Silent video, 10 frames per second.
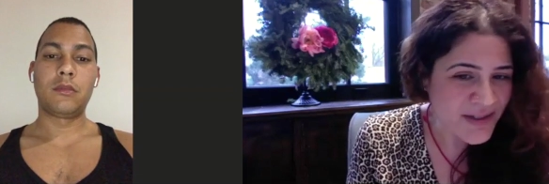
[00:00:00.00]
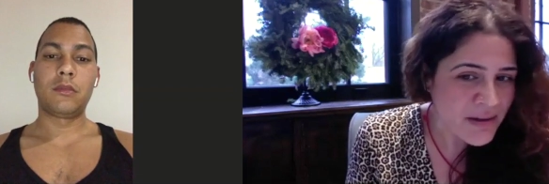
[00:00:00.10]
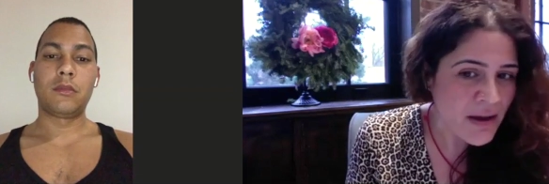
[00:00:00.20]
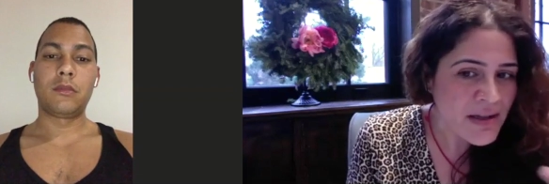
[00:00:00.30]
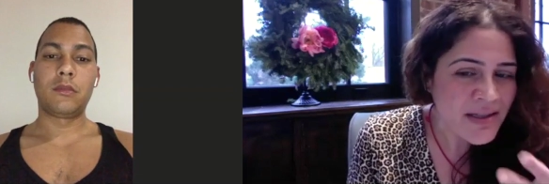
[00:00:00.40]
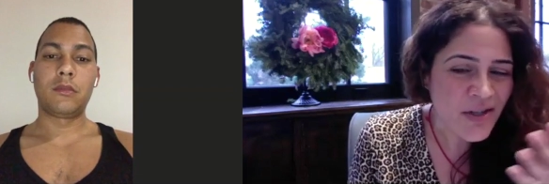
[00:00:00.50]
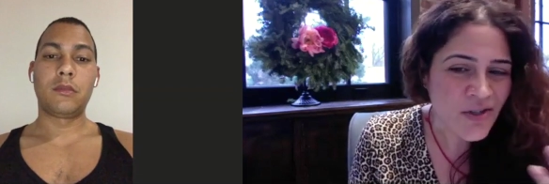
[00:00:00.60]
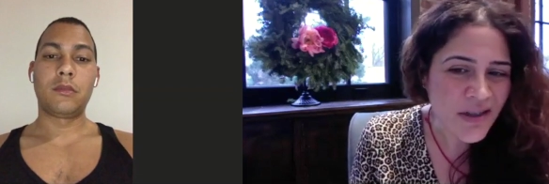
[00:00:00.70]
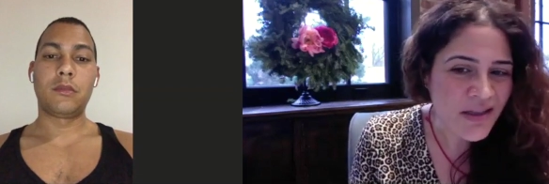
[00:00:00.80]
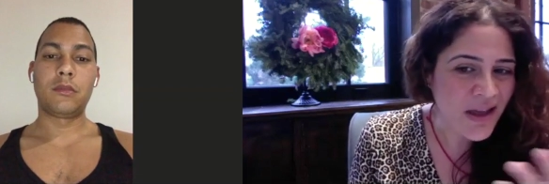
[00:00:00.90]
Speaker 1: Essentially,
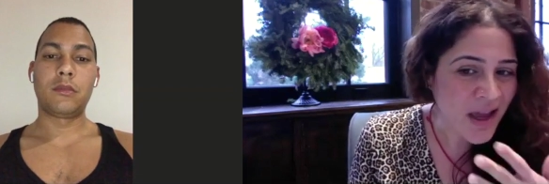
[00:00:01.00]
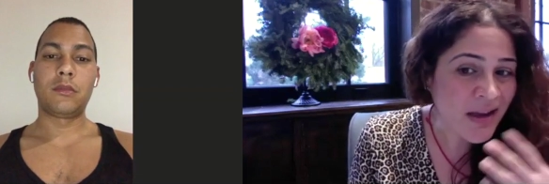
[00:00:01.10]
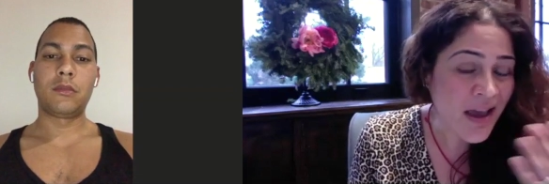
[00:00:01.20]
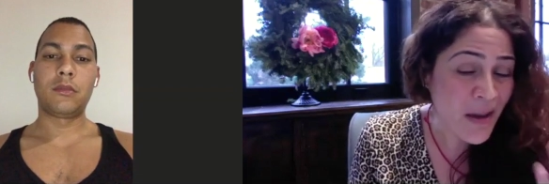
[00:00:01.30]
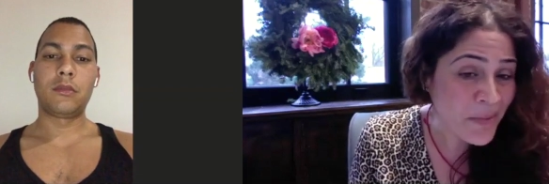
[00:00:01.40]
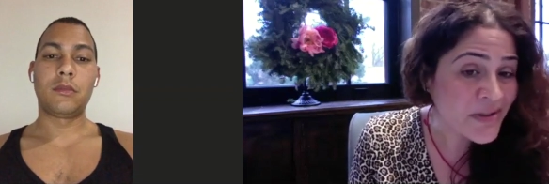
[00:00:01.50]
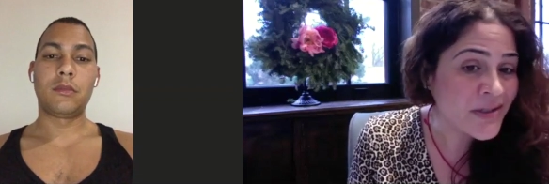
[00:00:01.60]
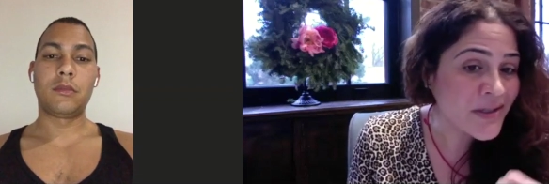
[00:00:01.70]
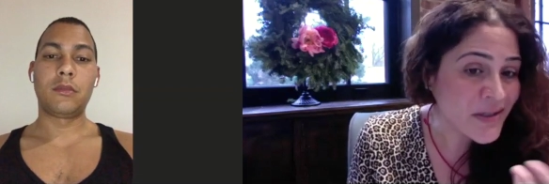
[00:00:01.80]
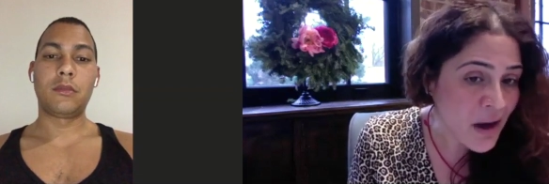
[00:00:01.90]
they can keep us
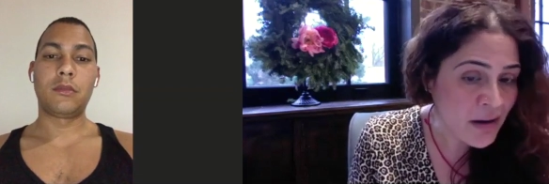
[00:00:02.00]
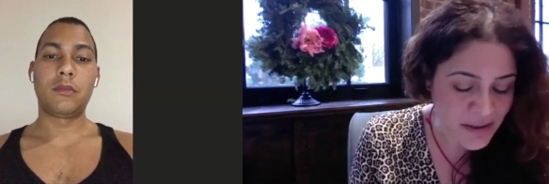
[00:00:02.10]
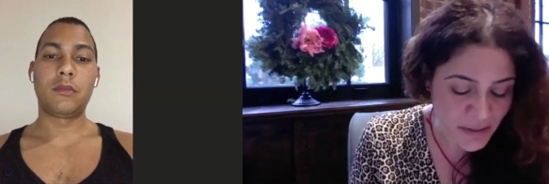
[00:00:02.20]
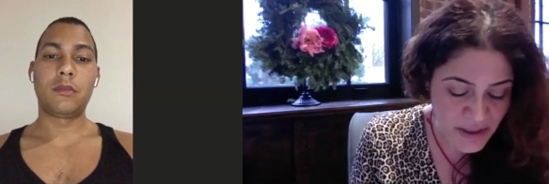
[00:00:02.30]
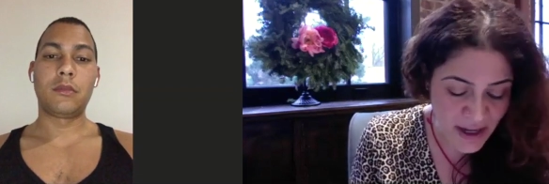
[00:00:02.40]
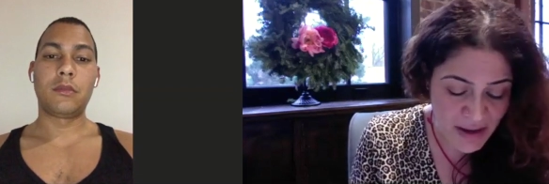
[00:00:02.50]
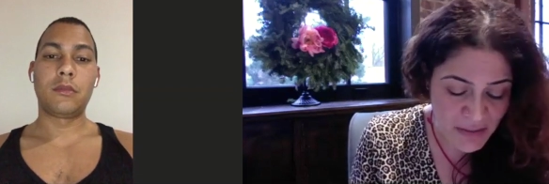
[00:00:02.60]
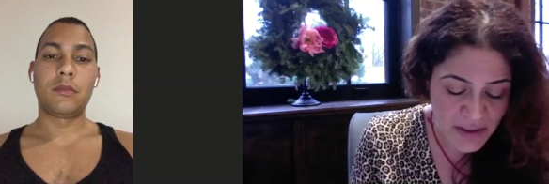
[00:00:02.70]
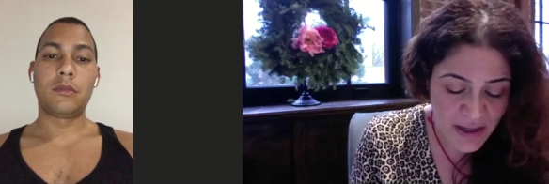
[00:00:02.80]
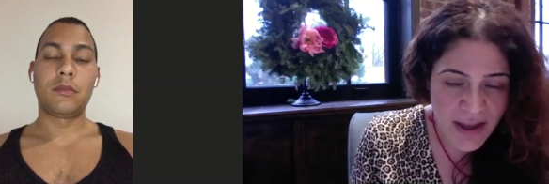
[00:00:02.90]
stuck sometimes.
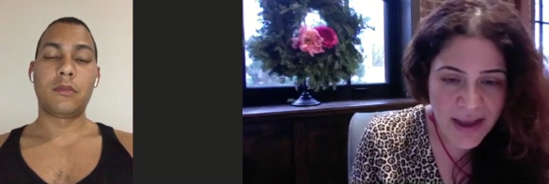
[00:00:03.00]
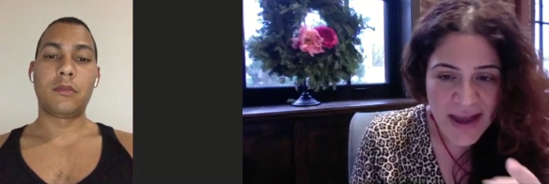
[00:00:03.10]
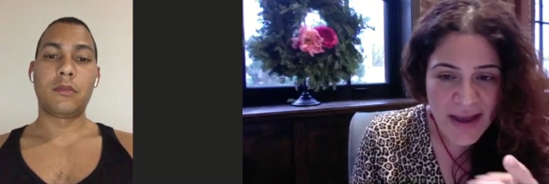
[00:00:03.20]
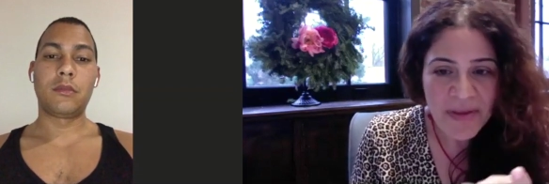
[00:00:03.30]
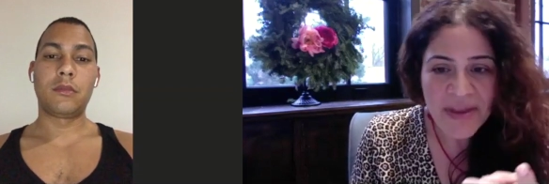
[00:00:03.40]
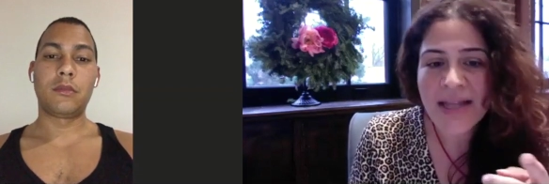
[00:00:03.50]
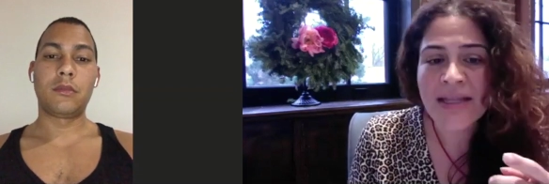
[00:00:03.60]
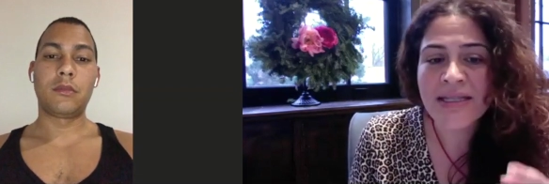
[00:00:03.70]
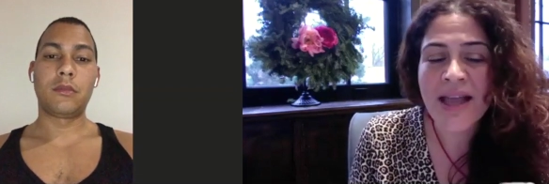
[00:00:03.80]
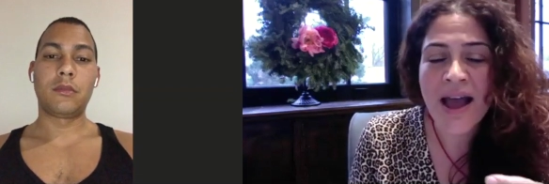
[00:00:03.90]
But that's
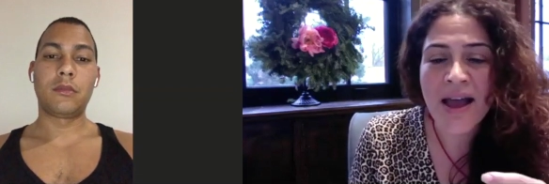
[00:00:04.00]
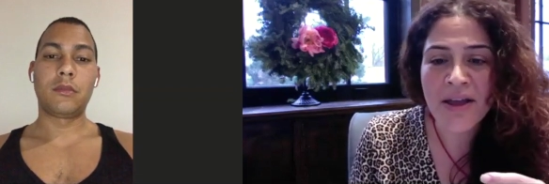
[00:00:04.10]
not